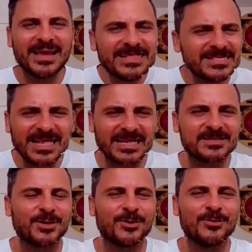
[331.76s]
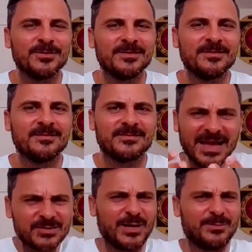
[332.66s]
Isn't that so?
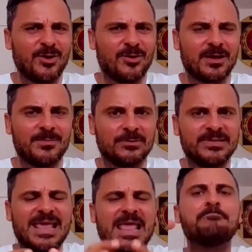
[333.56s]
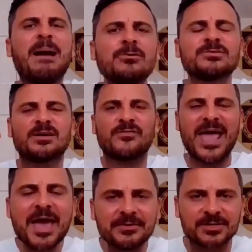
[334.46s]
That's what I'm talking about the amount
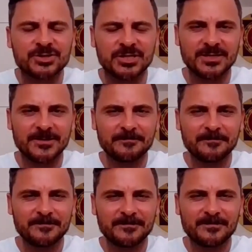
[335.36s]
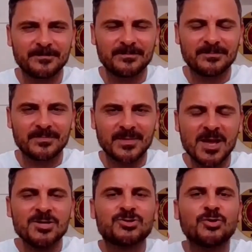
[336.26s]
of energy.
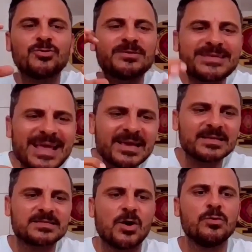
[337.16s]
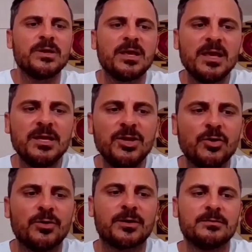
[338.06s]
So you think it's only in
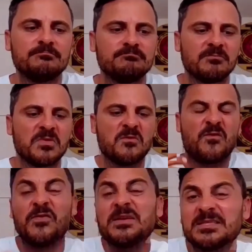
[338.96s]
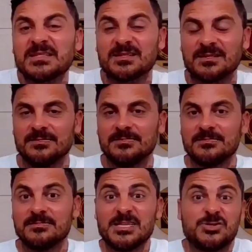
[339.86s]
your physical
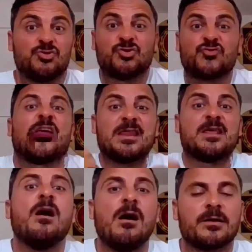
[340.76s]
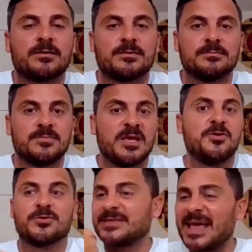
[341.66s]
that you train hard,
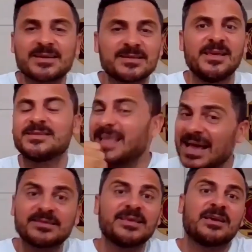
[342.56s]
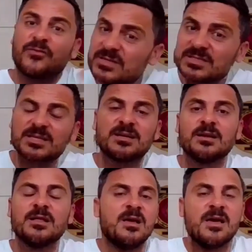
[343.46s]
in your technique, tactic,
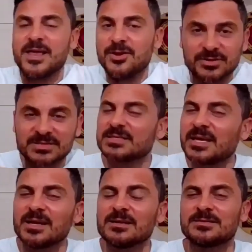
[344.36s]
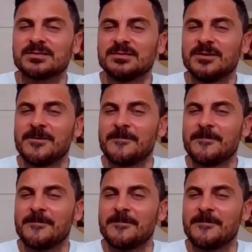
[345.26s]
physical, in your skills.